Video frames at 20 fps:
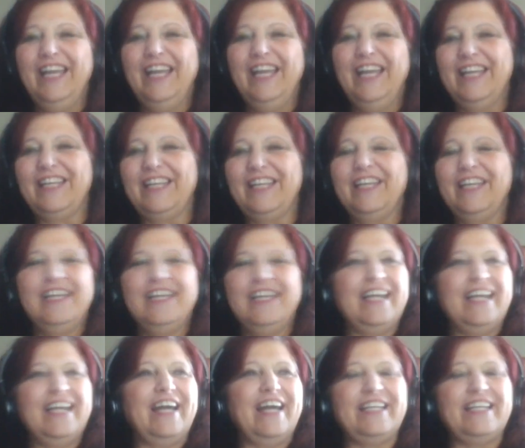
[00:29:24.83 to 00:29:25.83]
it,
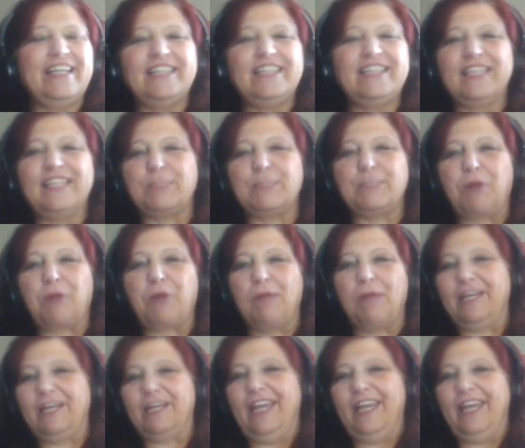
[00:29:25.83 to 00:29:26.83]
it's the
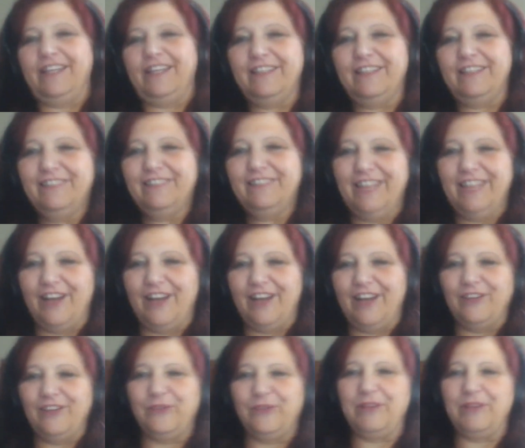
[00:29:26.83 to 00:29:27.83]
propaganda, you know,
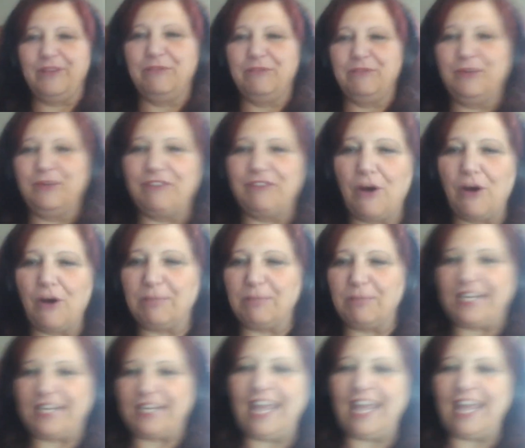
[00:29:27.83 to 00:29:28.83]
that we've we've all been
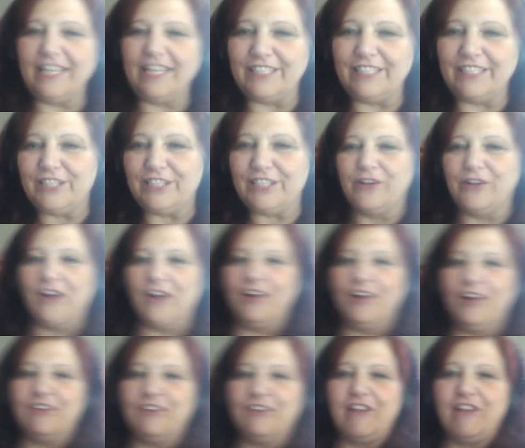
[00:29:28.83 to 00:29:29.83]
handed to all
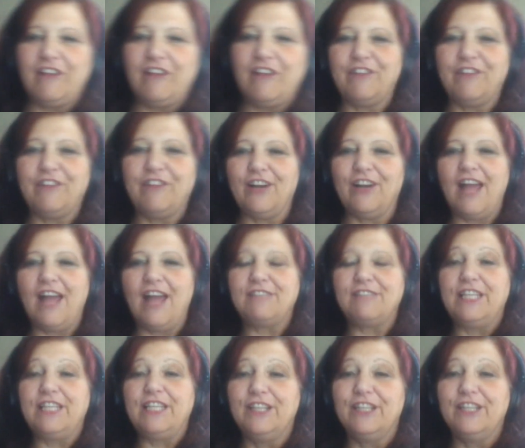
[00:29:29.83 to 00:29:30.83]
our, of our lives, and
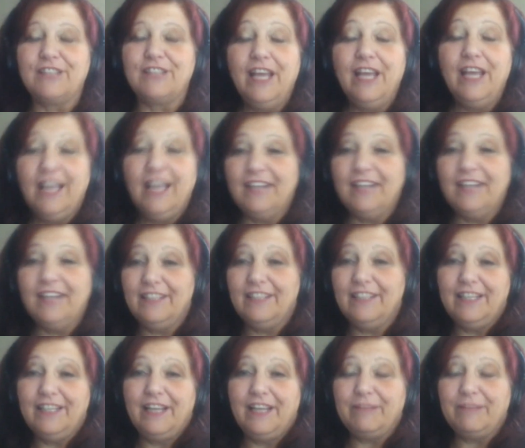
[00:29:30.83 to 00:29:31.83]
there's a,
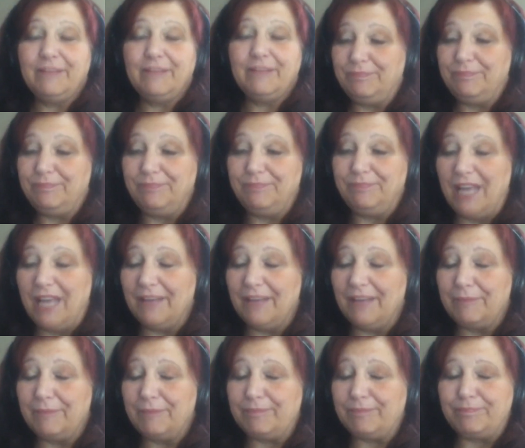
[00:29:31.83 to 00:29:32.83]
a
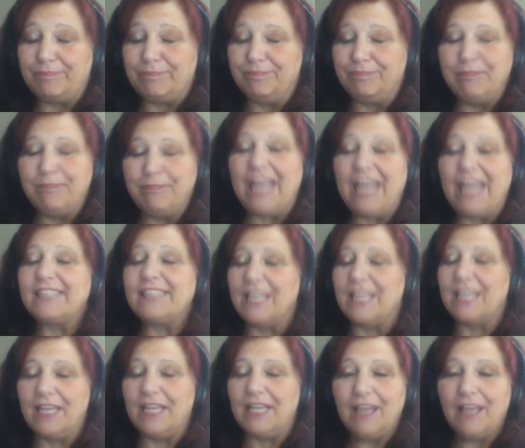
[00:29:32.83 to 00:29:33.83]

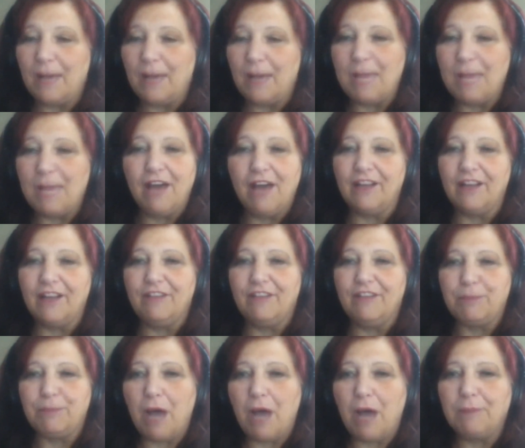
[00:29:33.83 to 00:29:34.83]
amazing amount of
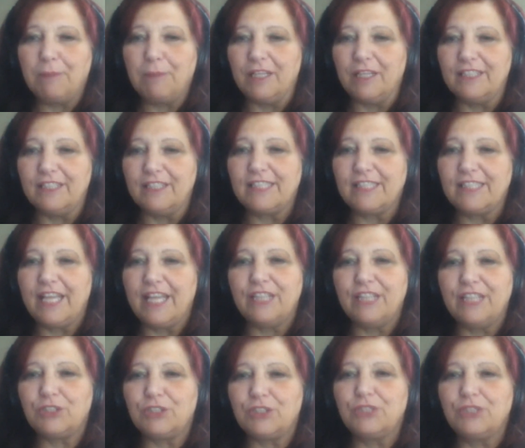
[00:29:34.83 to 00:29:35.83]
the populace that
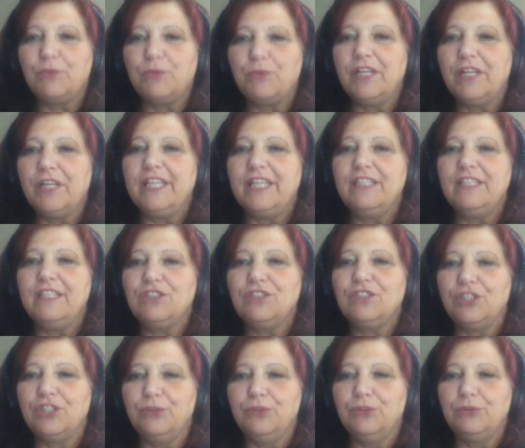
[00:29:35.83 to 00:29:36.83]
is just willing
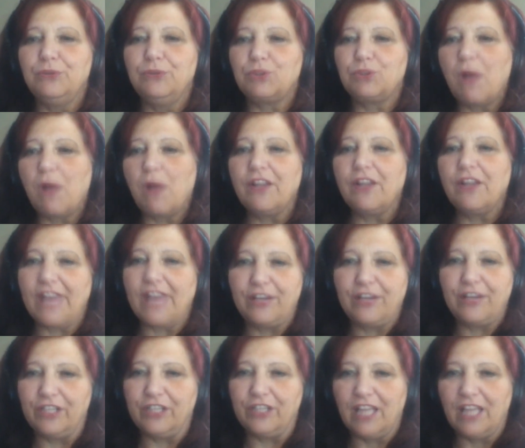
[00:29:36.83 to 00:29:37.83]
to swallow that
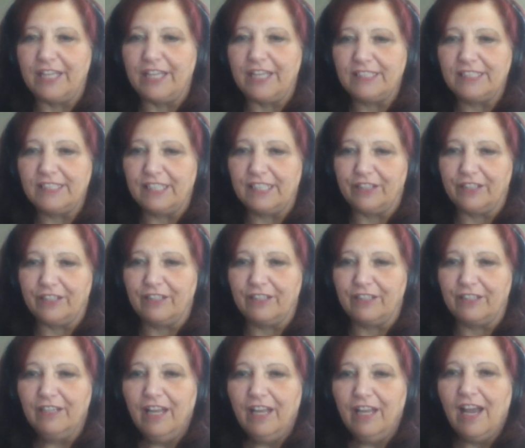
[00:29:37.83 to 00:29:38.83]
hook, line, and sinker.
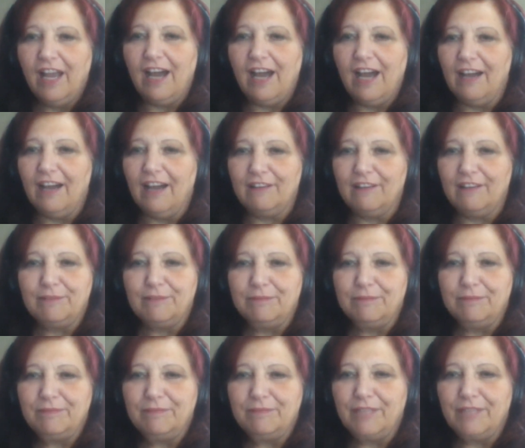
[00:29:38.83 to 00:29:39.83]
Um,
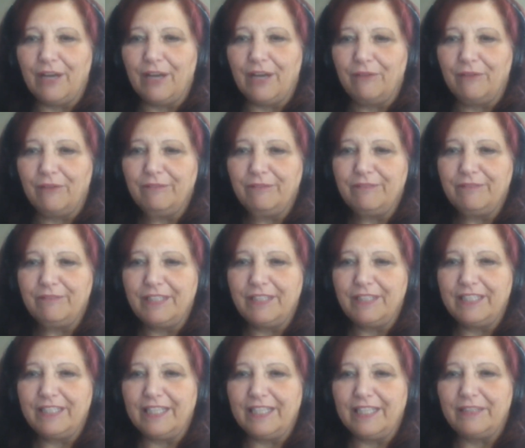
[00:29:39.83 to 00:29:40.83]
you know,
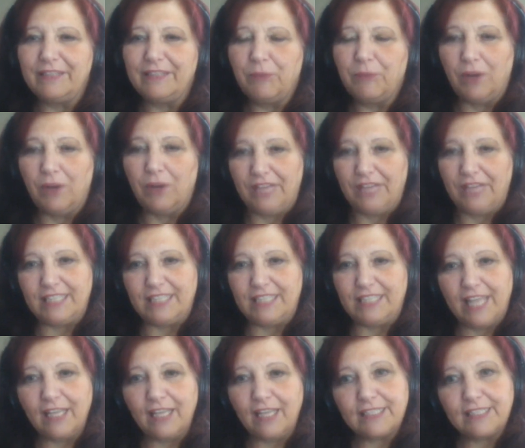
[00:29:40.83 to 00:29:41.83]
it, well, they
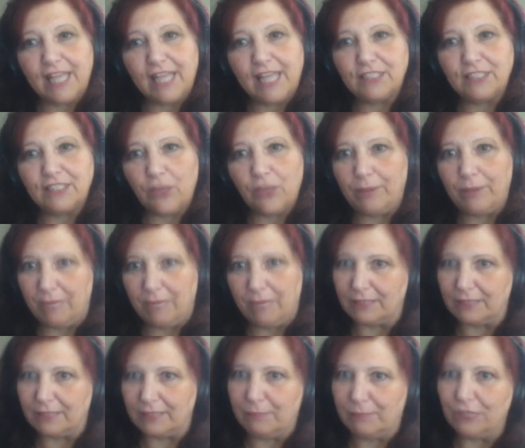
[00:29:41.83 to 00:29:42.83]
tell us that, so it
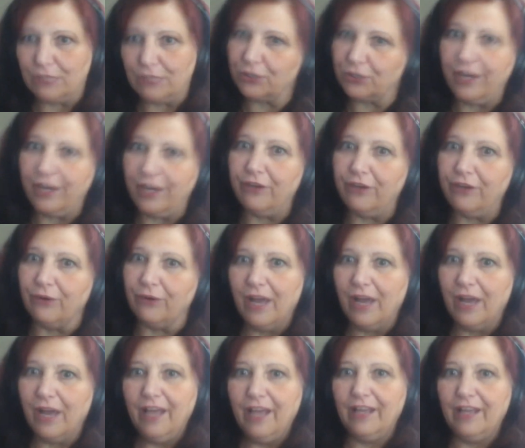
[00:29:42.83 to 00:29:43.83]
must be true,
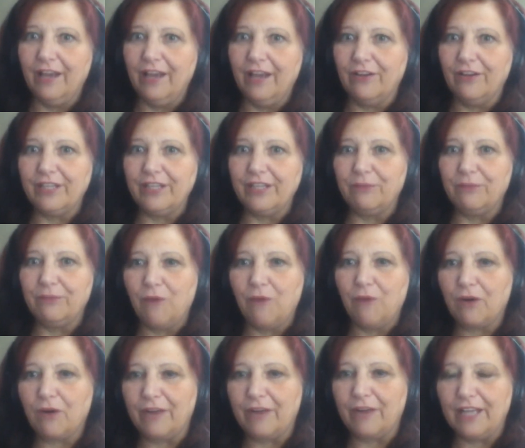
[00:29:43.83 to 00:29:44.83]
you know, and they walk
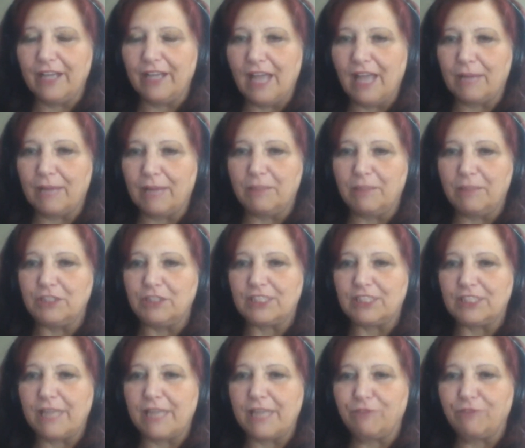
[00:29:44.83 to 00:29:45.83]
around like a bunch of
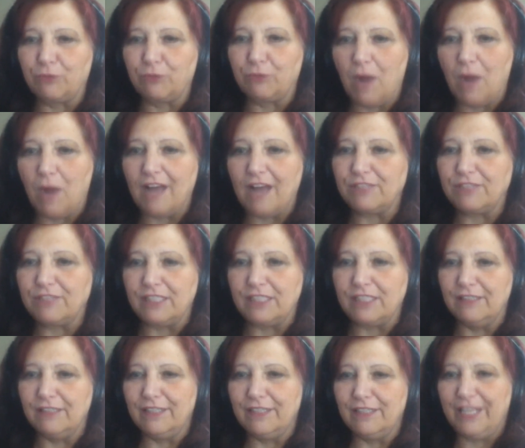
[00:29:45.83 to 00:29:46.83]
Stepford wives and